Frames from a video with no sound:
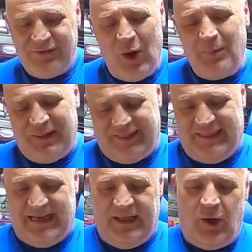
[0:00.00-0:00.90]
Don't be
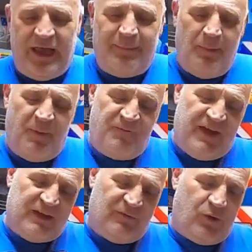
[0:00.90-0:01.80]
silly, I am a
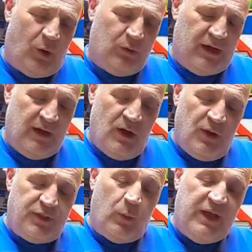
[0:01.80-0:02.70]
professional, I told you.
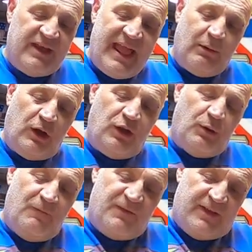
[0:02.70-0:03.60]
So we're now going to
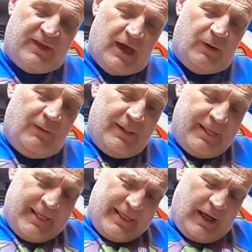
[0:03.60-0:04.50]
do a video
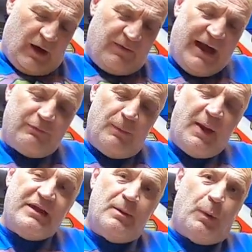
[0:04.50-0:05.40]
of how to
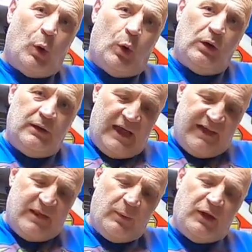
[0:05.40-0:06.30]
paint a ball,
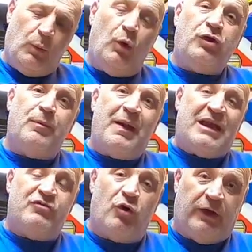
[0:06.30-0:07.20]
and then we're going to watch the
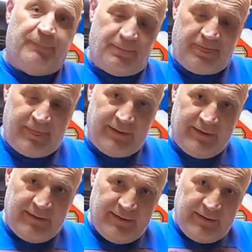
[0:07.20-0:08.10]
paint dry.
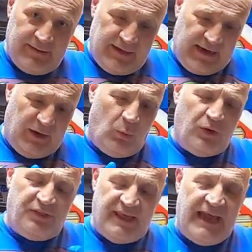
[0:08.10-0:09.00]
And I
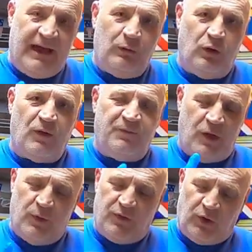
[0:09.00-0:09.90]
want to see how long the
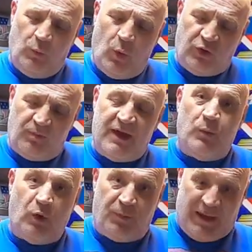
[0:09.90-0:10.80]
viewers are going to watch
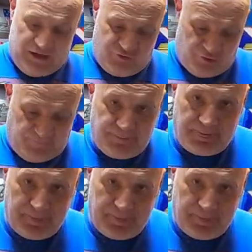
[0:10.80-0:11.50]
me watch paint dry.